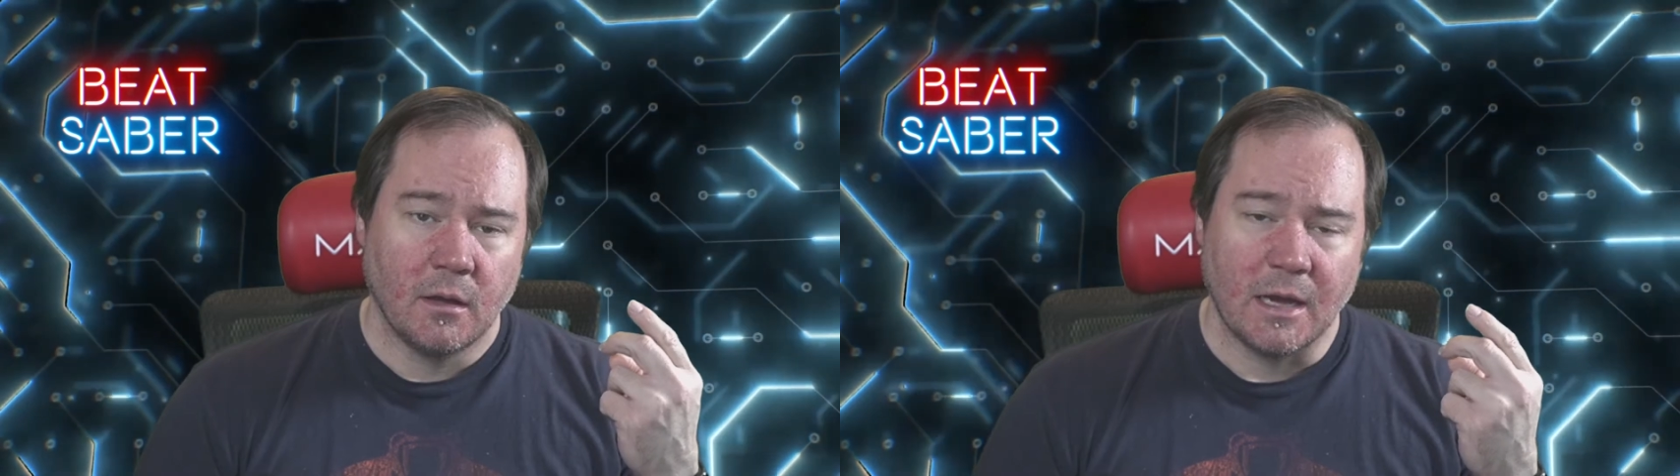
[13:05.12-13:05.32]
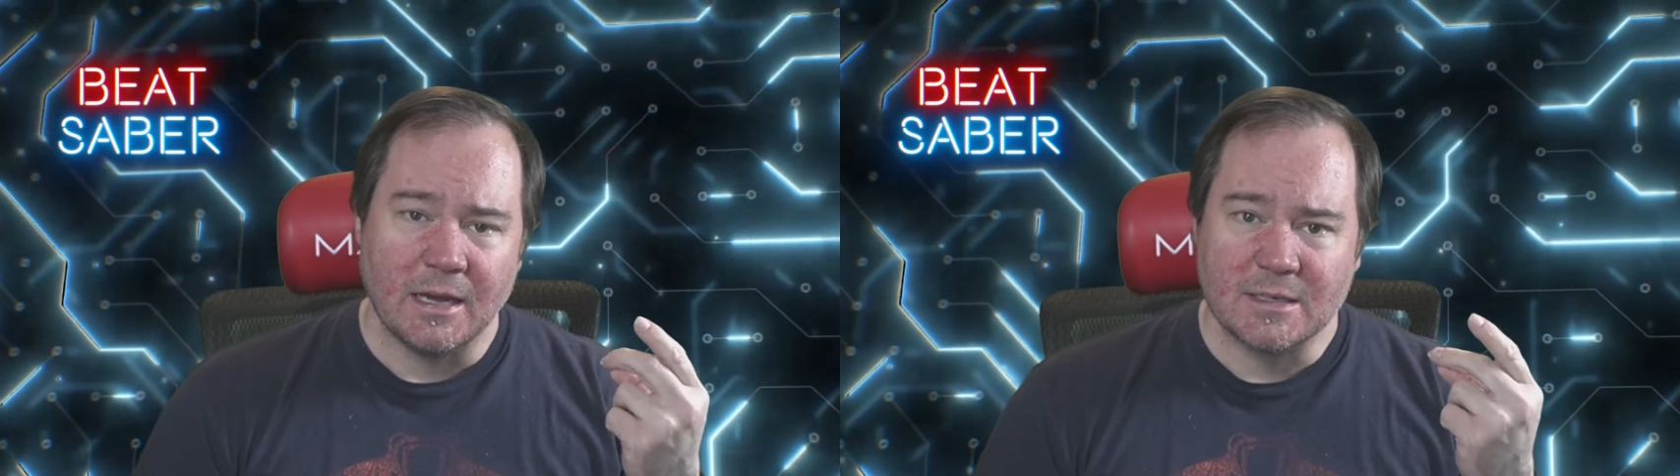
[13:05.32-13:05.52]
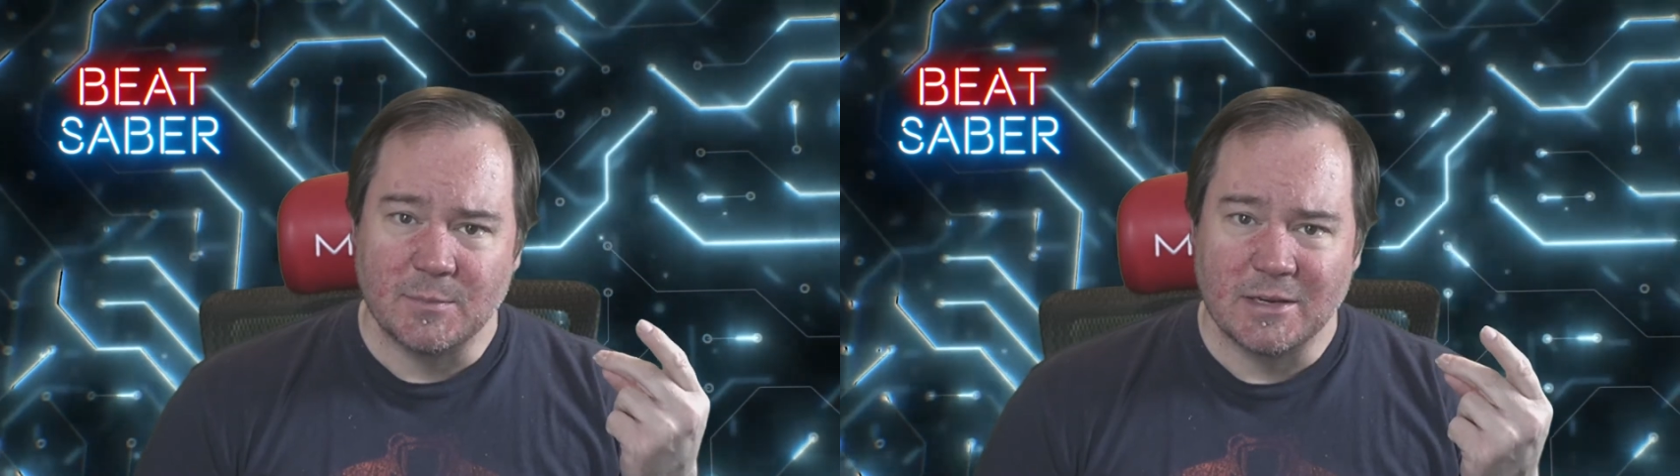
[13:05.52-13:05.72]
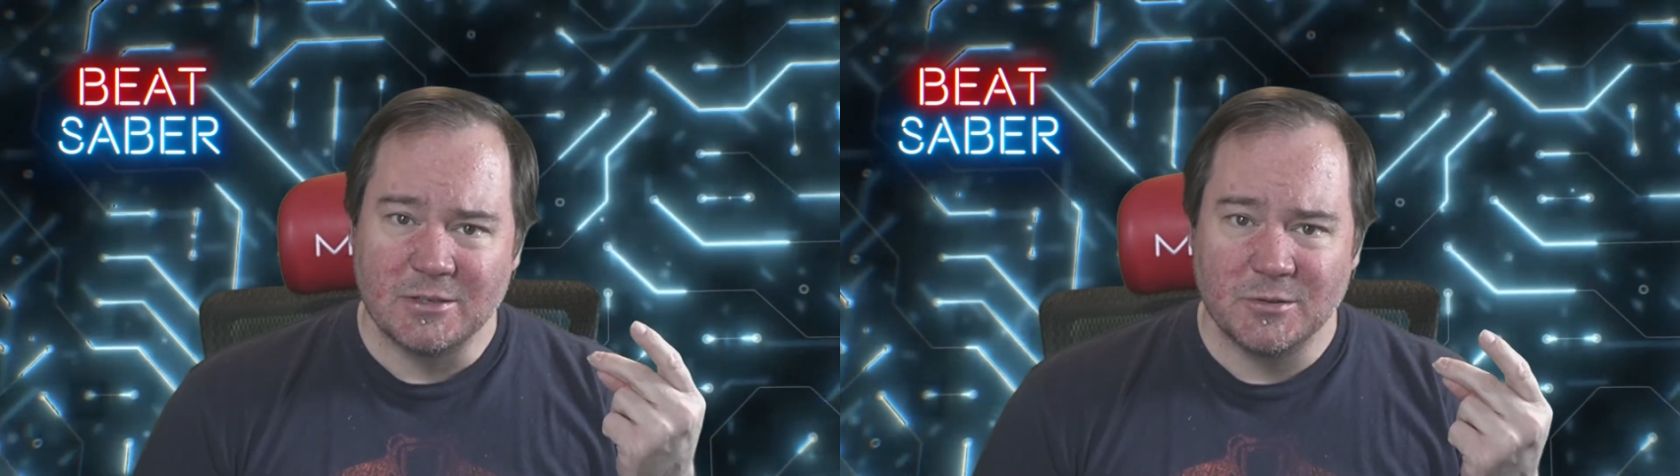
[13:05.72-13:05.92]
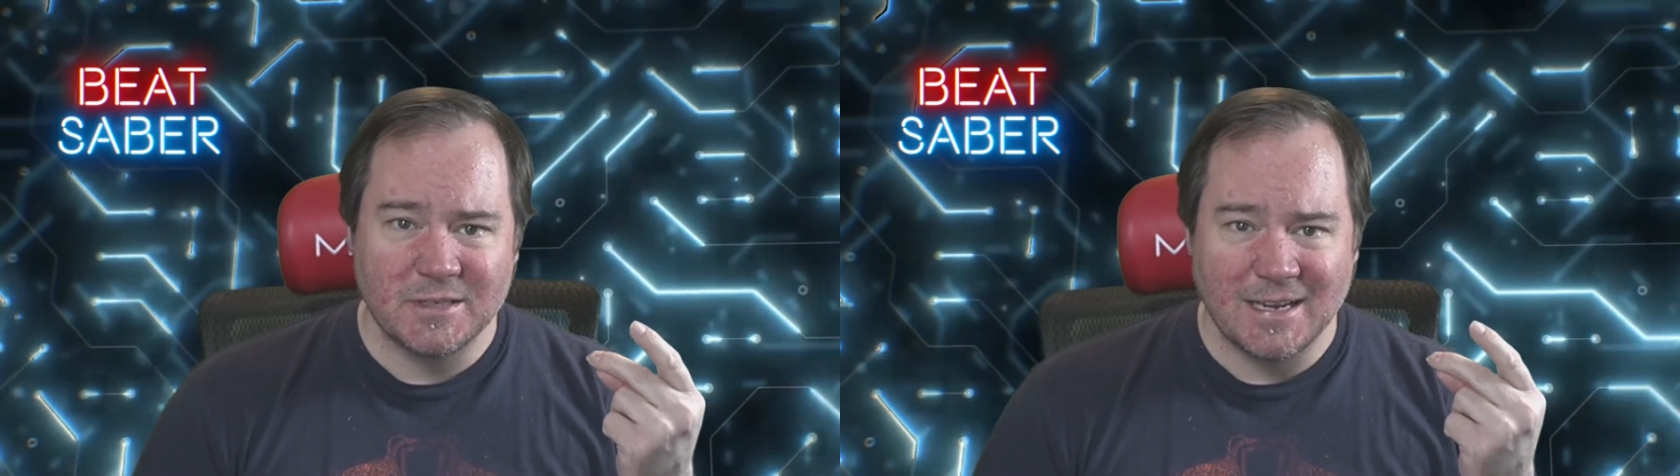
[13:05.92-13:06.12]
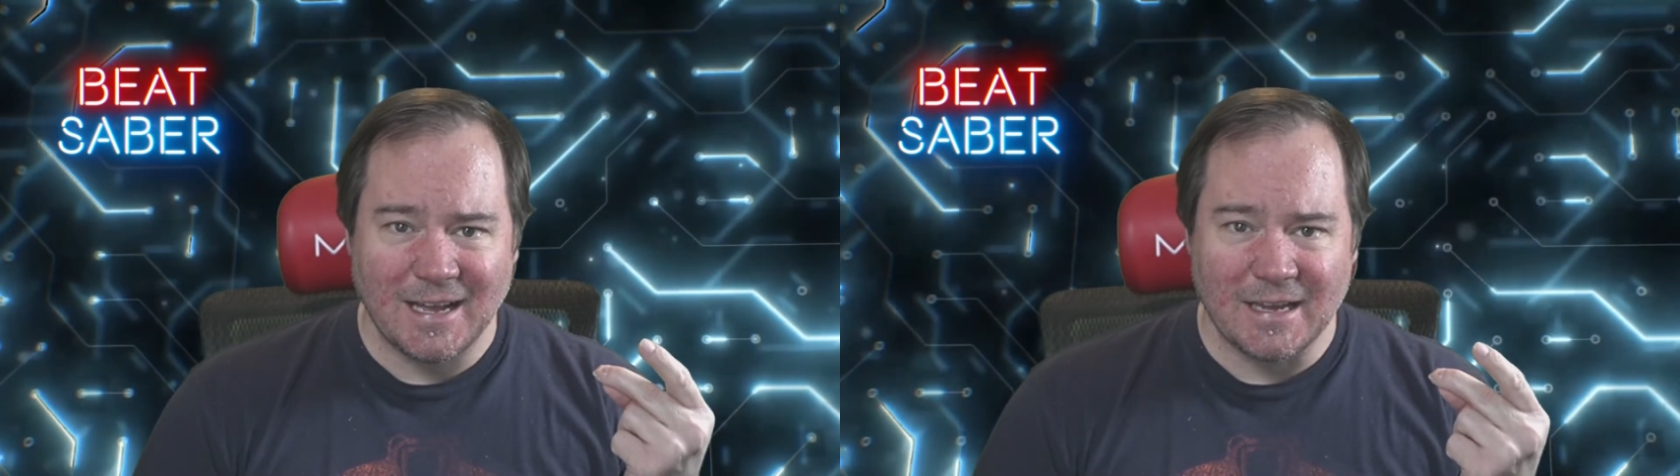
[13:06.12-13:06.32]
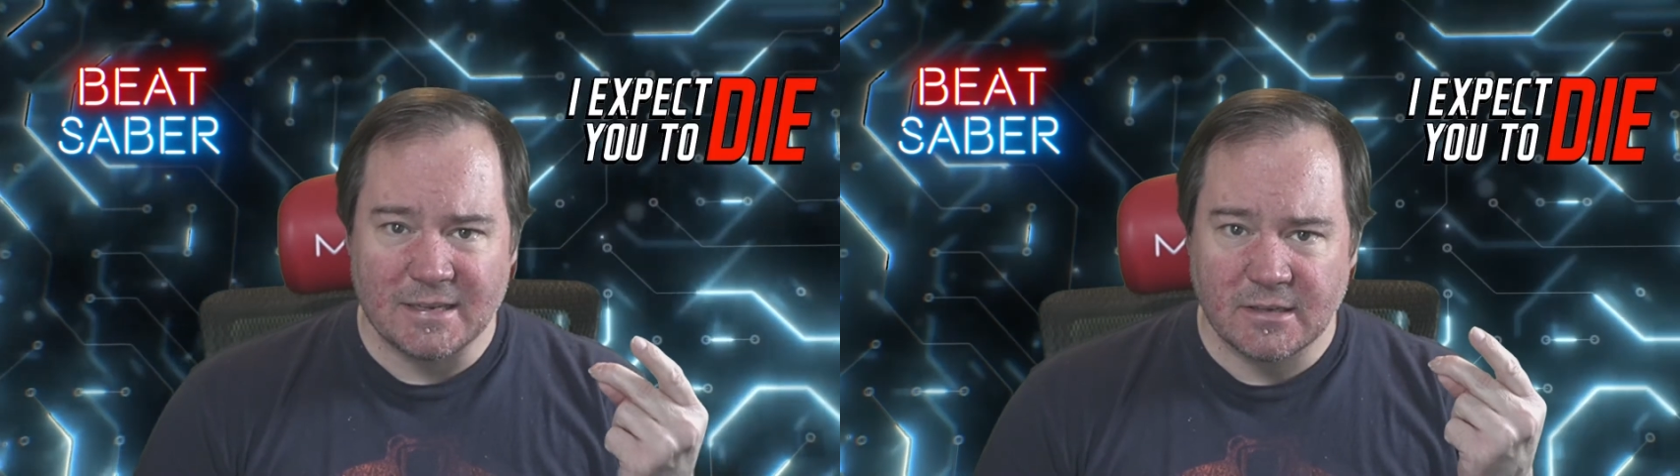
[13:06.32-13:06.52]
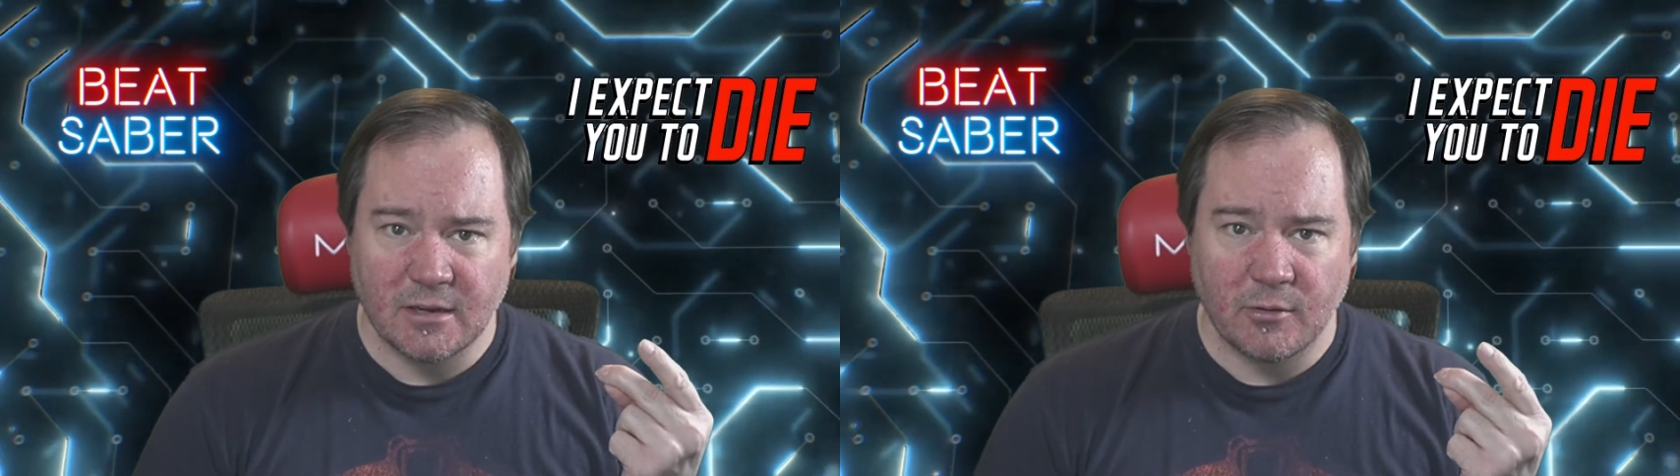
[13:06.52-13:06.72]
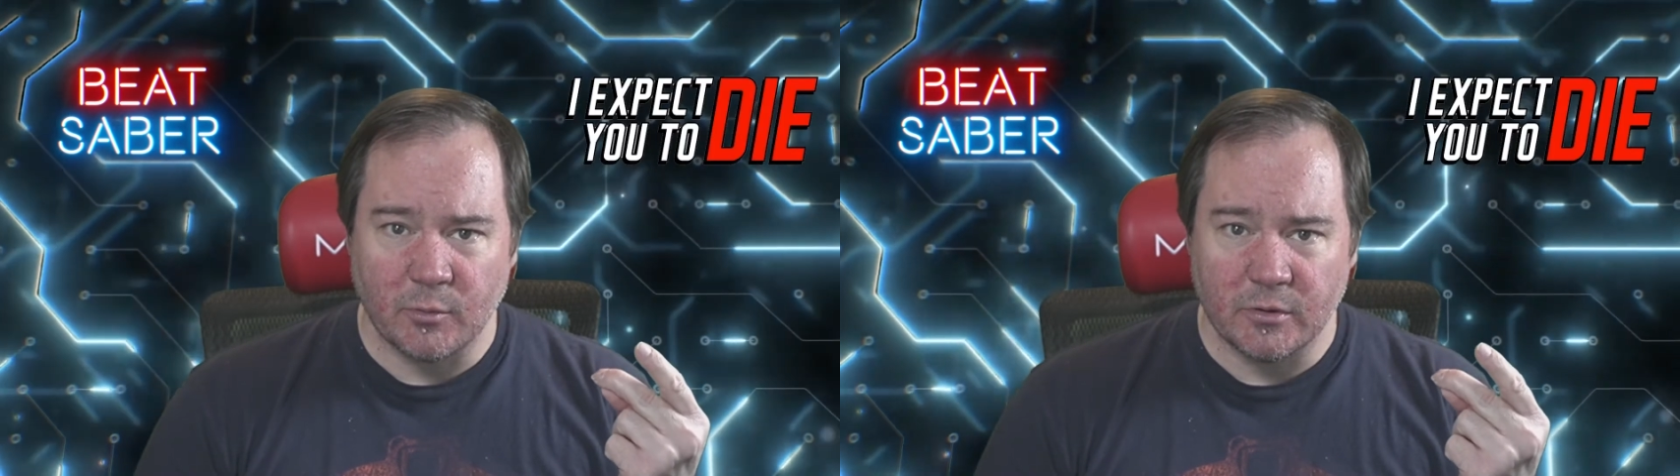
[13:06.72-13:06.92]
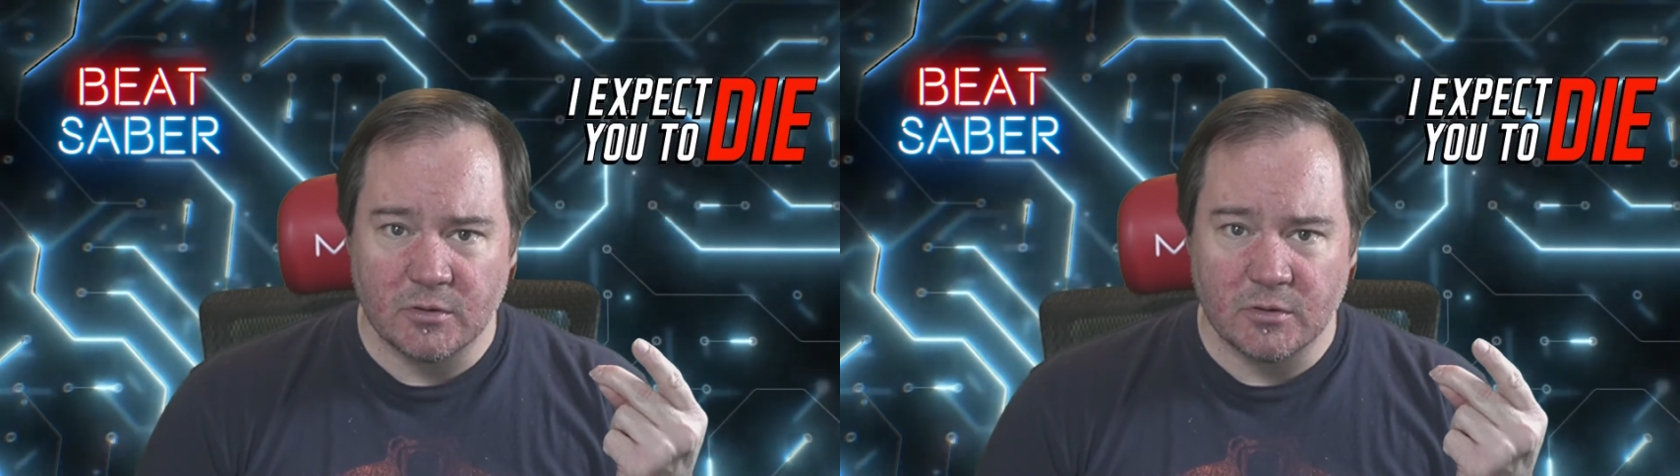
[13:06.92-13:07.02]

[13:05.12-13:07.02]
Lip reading: I Expect You to Die is another one,